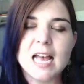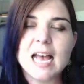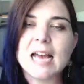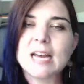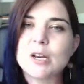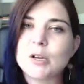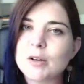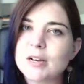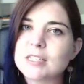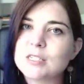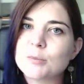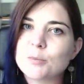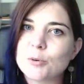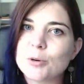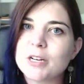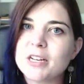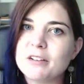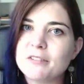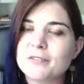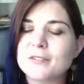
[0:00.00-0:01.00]
I know you guys are
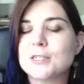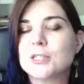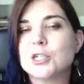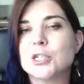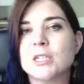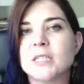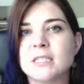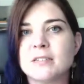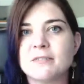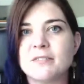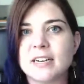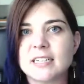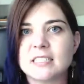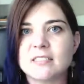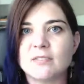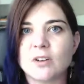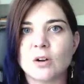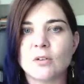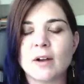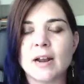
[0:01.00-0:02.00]
pretty efficient and
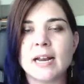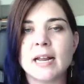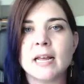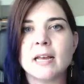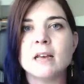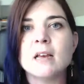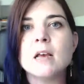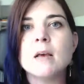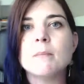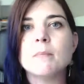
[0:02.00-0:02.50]
effective already,